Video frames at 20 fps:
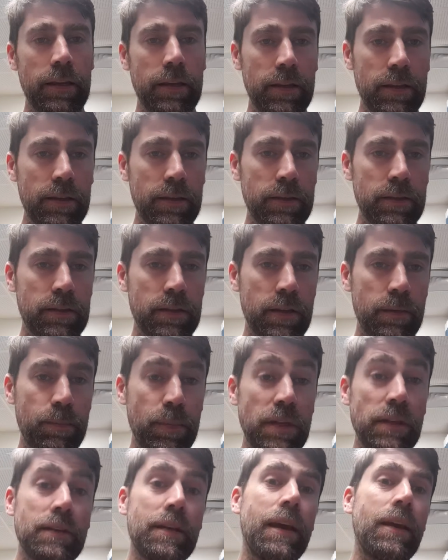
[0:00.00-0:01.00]
is
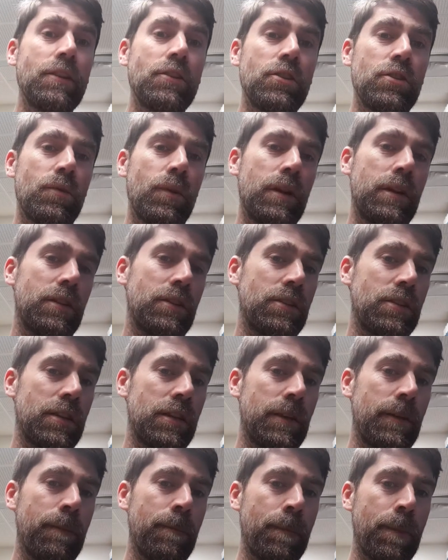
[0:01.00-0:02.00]
potential
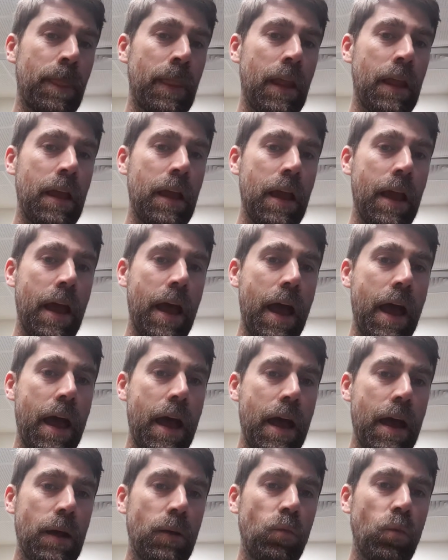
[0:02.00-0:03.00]
energy.
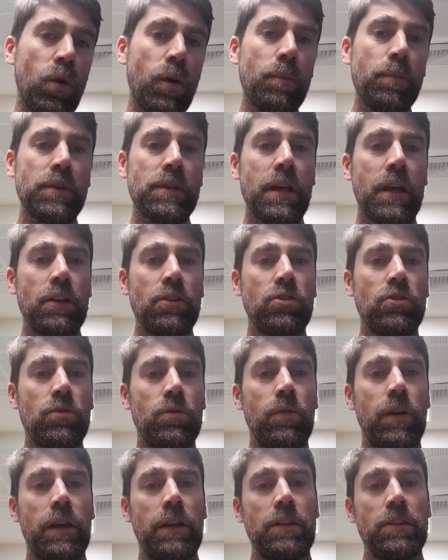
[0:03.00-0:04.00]
And what
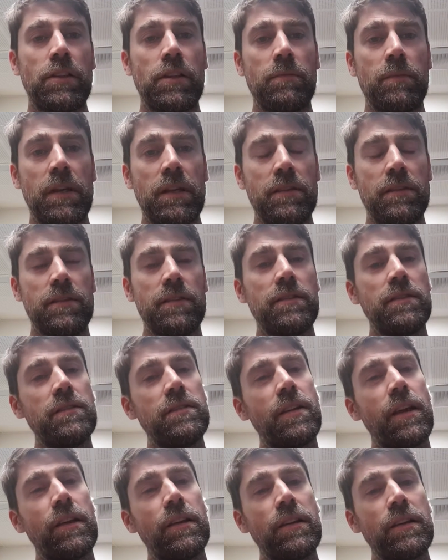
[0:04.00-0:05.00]
potential energy means is
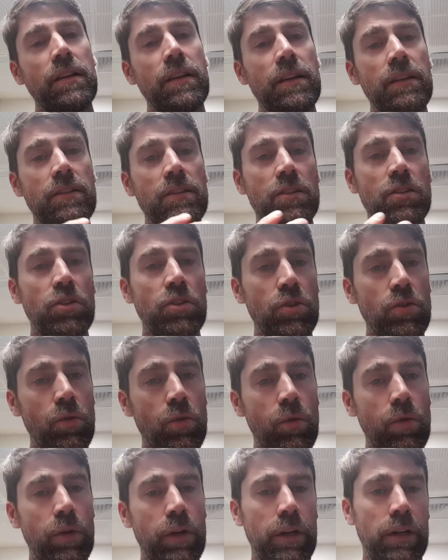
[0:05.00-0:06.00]
that it is
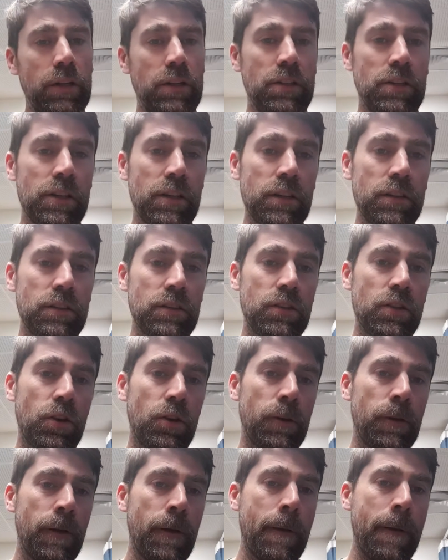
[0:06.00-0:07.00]
stored energy.
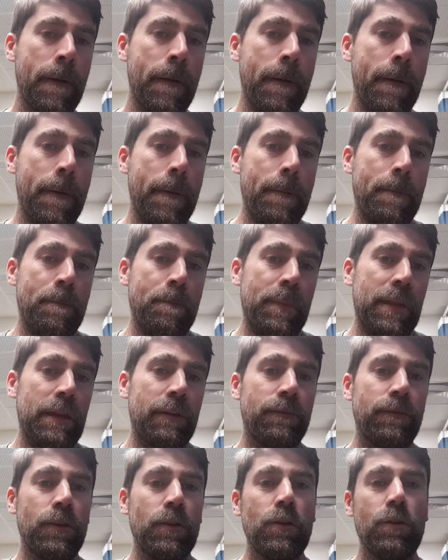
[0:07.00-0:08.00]
So
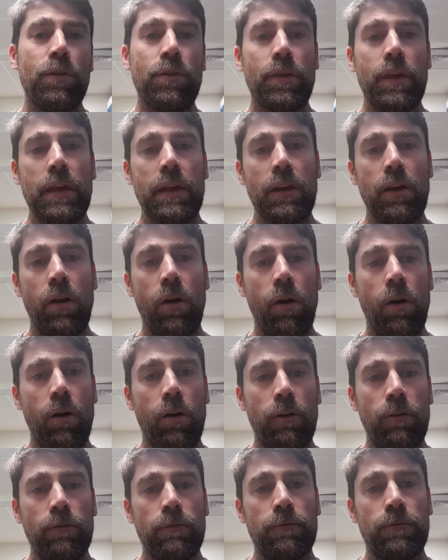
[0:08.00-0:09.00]
if you think
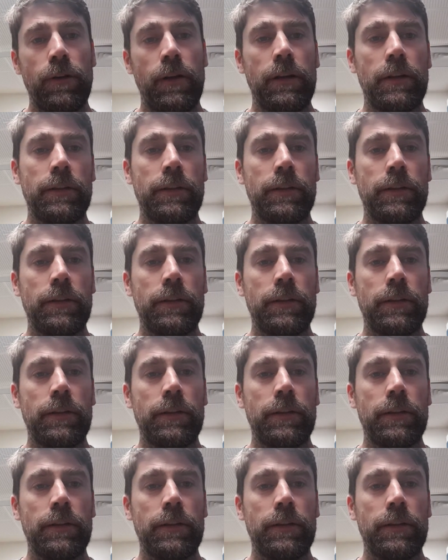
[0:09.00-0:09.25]
of